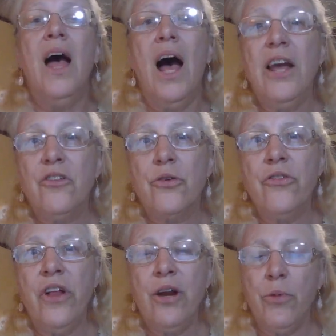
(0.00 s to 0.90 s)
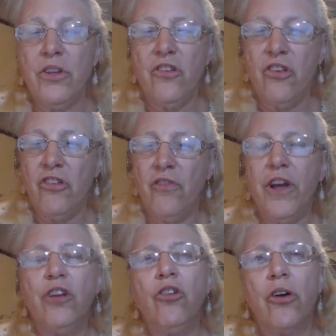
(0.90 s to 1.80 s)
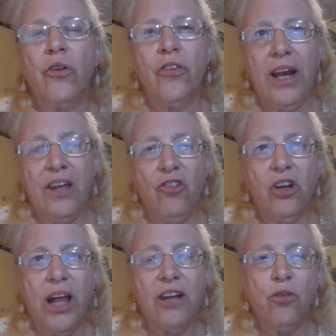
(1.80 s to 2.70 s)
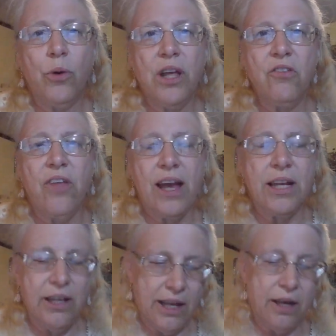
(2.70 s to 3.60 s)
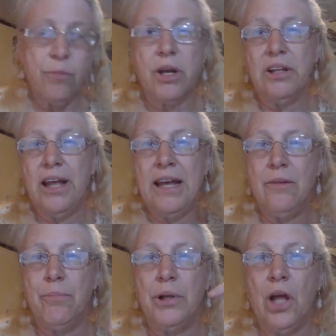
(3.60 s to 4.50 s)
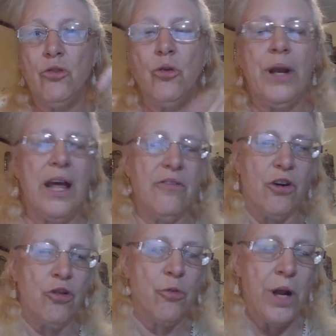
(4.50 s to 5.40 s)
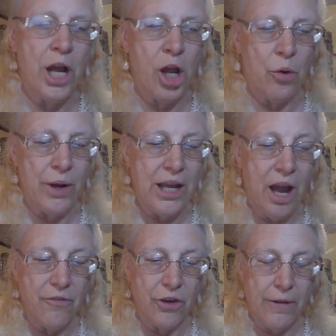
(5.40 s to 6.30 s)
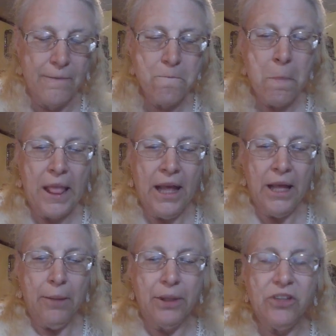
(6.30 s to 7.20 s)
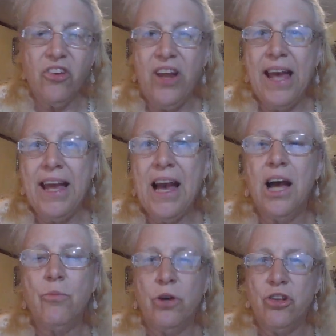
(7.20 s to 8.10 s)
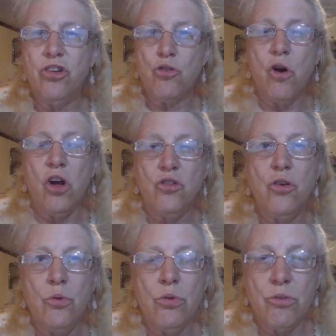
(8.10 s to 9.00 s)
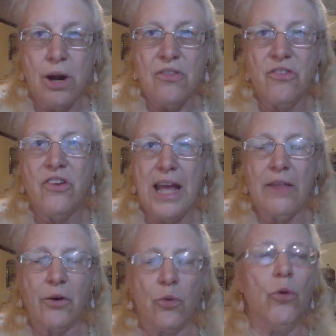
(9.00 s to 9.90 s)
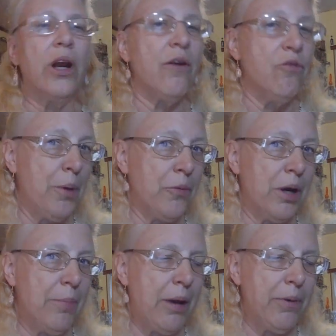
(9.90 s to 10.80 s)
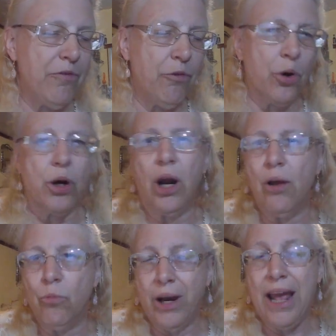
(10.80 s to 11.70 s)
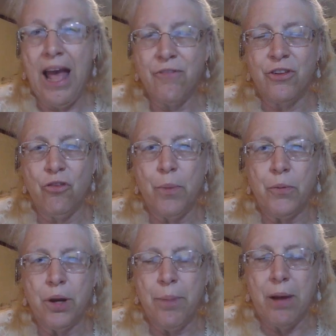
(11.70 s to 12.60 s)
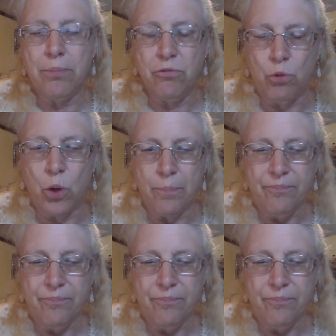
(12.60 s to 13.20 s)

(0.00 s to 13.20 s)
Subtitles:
Hi, it's Christina with the Sisyphean Journal. Today's July 22nd, and I'm going to link below to an anniversary I already covered. But today I want to draw two threads together, one I've spoken about before and one I haven't spoken about before.